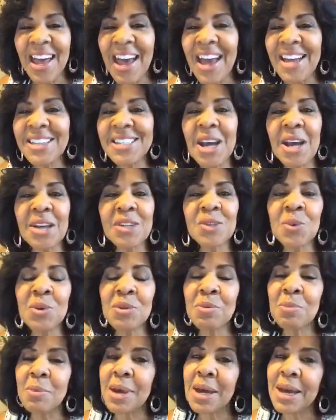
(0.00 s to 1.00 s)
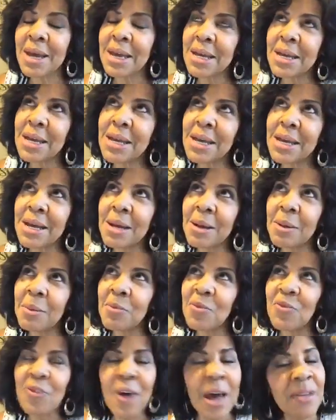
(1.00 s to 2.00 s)
I talked with my
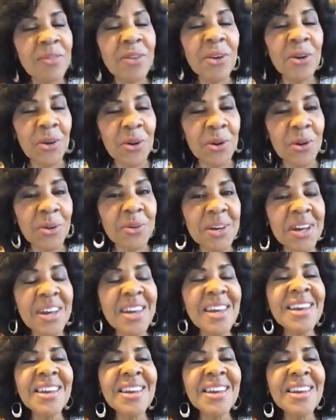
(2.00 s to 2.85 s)
5-year-old